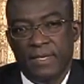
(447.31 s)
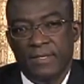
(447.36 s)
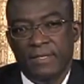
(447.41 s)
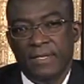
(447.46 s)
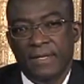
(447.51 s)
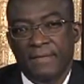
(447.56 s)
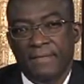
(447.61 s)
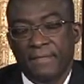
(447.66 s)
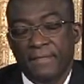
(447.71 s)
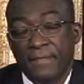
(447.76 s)

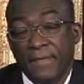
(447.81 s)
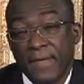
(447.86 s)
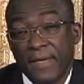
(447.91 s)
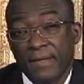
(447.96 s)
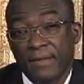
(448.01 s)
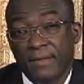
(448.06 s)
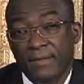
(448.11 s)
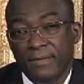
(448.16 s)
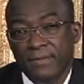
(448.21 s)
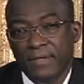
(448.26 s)
the
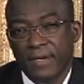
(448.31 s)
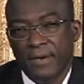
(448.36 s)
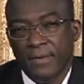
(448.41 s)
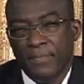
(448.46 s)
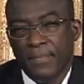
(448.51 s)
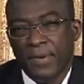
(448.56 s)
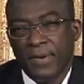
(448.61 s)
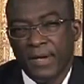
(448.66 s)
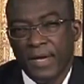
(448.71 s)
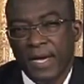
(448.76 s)

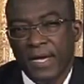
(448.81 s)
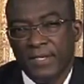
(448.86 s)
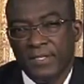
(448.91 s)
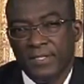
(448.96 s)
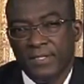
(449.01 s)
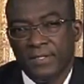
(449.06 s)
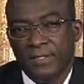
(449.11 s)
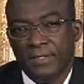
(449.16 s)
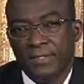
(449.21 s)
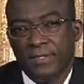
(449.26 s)

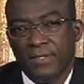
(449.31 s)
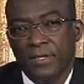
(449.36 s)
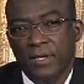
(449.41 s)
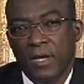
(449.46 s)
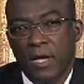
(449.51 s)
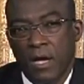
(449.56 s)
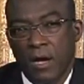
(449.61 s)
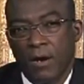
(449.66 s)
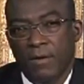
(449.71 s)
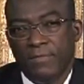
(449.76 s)
repercussions
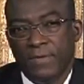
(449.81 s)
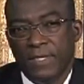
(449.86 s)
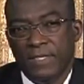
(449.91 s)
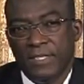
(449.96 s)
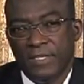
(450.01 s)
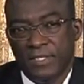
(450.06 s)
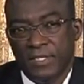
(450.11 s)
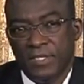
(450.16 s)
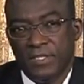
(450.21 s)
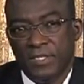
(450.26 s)
of the
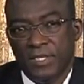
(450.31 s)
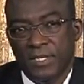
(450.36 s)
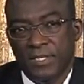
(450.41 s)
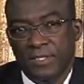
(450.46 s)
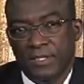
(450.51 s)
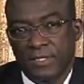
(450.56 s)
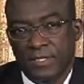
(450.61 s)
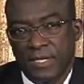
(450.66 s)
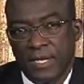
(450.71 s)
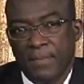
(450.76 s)

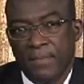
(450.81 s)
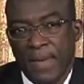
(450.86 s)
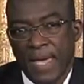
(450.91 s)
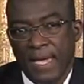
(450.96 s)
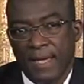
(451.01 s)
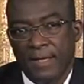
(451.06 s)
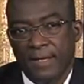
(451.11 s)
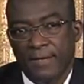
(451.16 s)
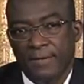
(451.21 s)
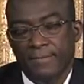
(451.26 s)
decisions they
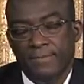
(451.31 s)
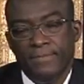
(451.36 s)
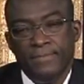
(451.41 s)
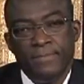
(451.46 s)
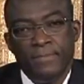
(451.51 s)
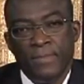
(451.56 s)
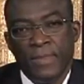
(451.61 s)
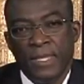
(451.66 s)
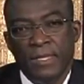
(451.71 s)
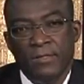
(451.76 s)
make.
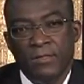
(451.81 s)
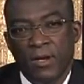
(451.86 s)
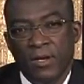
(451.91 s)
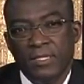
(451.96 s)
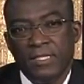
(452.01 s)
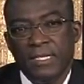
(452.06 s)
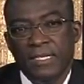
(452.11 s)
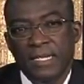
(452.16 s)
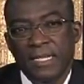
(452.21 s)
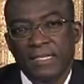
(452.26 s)

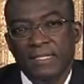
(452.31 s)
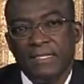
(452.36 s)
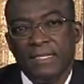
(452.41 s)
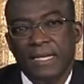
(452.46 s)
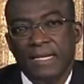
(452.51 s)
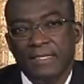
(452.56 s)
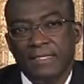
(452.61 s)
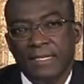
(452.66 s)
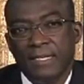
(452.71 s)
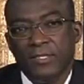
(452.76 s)
Not in
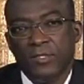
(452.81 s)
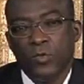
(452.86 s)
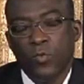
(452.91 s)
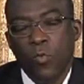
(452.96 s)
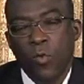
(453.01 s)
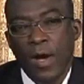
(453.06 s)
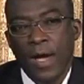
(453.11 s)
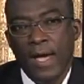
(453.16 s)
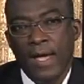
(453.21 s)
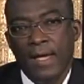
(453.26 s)
instances
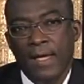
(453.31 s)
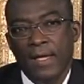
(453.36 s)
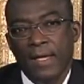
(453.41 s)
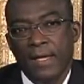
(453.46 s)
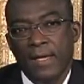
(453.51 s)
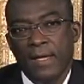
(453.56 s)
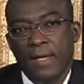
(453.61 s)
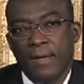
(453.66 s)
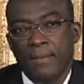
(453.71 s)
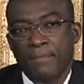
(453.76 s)
where
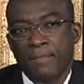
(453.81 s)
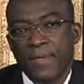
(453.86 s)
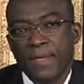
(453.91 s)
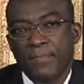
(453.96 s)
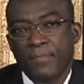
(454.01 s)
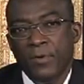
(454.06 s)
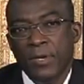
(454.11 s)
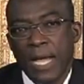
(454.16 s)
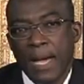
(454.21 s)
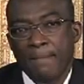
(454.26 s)

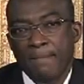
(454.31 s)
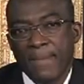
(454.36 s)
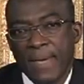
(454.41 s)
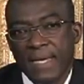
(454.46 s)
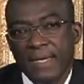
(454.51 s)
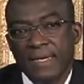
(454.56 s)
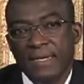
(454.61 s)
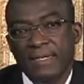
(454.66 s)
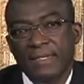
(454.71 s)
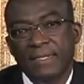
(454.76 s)
people are
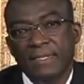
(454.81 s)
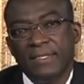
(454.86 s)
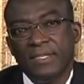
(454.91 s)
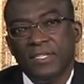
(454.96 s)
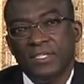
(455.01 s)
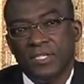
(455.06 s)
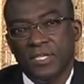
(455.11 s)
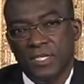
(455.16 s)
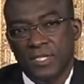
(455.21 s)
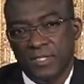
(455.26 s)
making
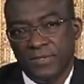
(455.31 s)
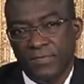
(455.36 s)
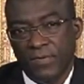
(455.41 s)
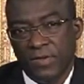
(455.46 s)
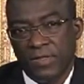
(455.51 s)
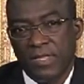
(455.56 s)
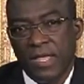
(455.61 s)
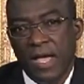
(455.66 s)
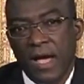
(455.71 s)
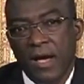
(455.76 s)
decisions
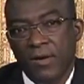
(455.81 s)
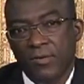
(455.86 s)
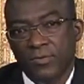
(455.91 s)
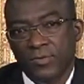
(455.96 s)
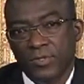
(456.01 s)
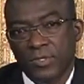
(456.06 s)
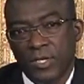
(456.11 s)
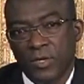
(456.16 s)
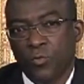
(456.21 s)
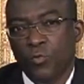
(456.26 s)
for
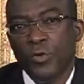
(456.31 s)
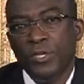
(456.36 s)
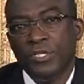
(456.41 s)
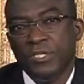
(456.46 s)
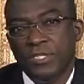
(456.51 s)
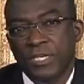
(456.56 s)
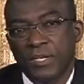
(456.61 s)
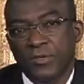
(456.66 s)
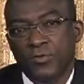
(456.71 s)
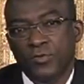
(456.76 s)
towns in
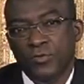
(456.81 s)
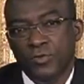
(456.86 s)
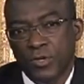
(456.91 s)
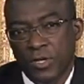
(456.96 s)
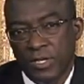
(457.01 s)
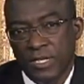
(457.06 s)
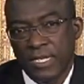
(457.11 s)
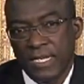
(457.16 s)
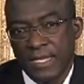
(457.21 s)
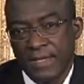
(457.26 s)
which they do
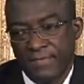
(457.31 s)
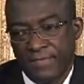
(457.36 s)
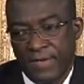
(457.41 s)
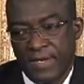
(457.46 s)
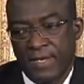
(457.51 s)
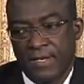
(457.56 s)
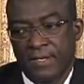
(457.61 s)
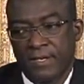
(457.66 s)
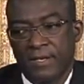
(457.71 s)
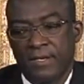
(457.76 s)
not live
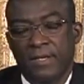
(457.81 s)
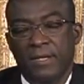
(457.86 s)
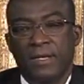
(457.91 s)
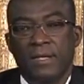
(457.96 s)
in.